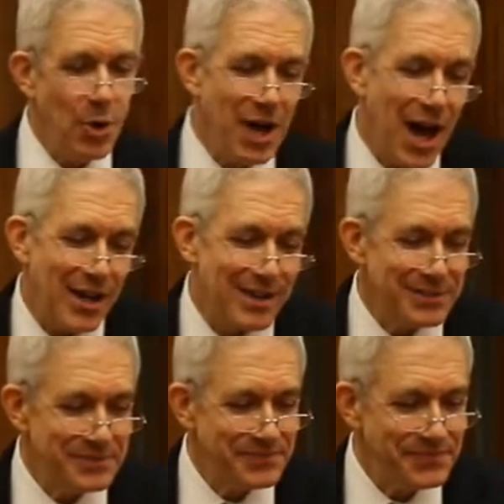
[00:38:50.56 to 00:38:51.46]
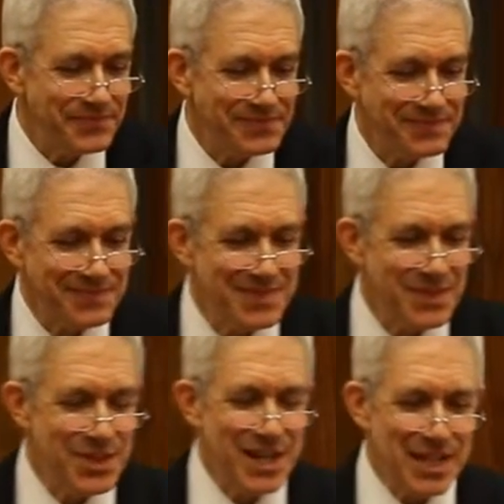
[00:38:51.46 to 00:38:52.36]
Or not.
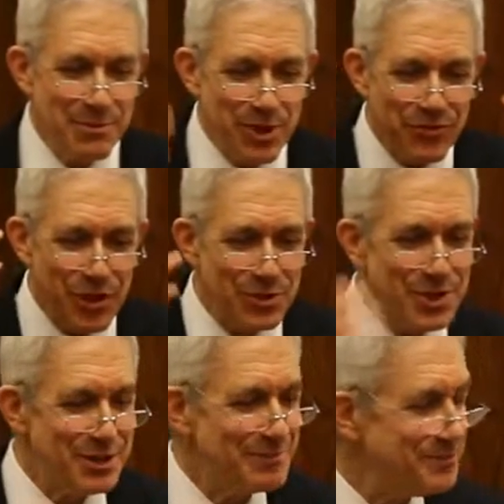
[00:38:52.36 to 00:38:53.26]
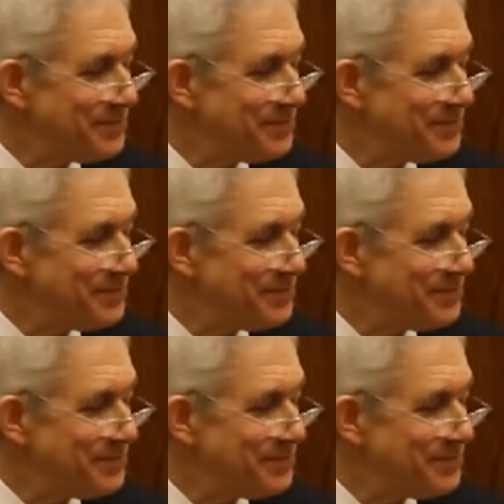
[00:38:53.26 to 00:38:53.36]
She's got some earphones.